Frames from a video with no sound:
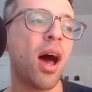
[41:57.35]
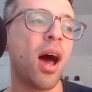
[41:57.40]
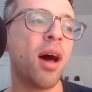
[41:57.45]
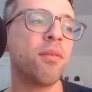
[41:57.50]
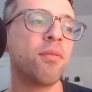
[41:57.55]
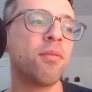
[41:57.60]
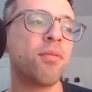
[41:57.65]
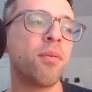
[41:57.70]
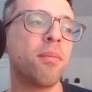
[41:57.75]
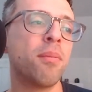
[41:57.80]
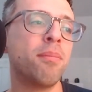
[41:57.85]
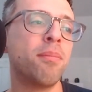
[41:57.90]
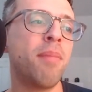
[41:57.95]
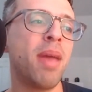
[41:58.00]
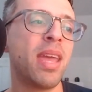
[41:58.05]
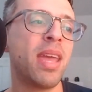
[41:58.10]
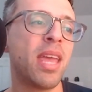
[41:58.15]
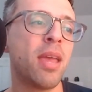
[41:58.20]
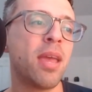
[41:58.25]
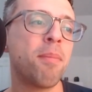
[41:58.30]
of
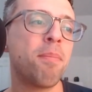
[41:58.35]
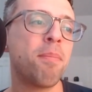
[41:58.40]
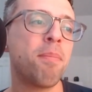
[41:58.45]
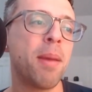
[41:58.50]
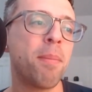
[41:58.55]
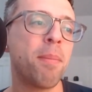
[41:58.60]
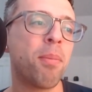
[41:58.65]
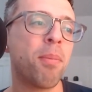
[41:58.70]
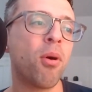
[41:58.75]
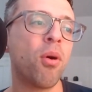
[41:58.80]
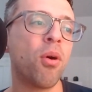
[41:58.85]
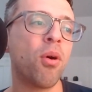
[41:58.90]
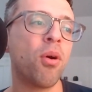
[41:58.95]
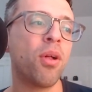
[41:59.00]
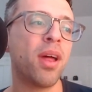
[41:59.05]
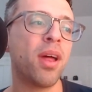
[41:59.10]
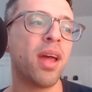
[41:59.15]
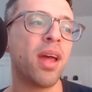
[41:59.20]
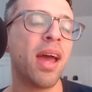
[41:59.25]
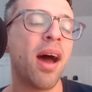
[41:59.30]
making
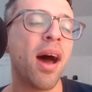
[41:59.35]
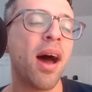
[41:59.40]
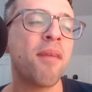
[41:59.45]
people of